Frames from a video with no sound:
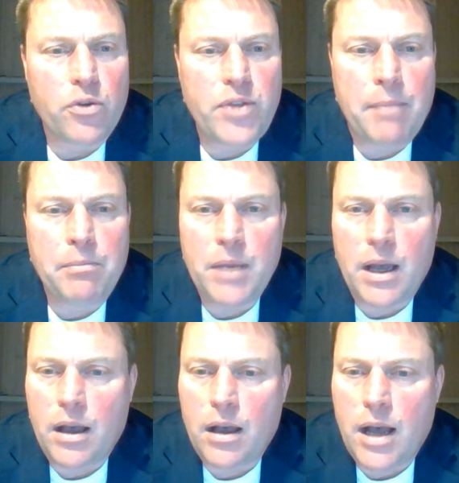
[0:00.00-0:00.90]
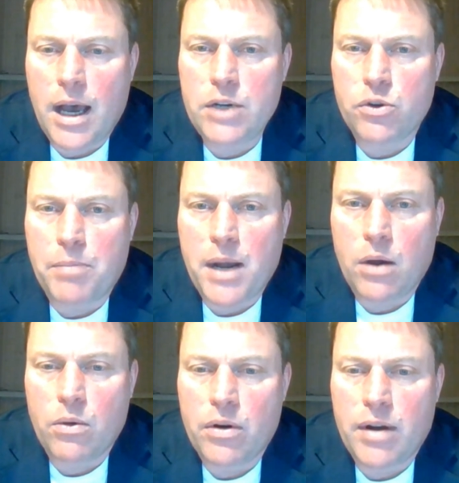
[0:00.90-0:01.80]
them,
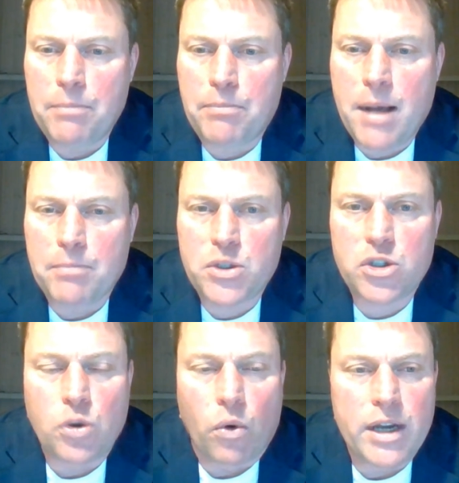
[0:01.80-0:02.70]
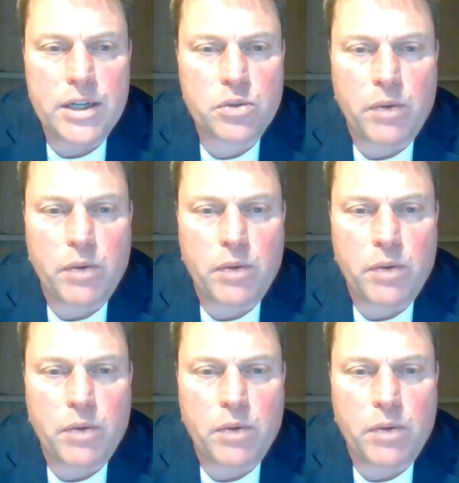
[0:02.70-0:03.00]
hydropower and pumped storage,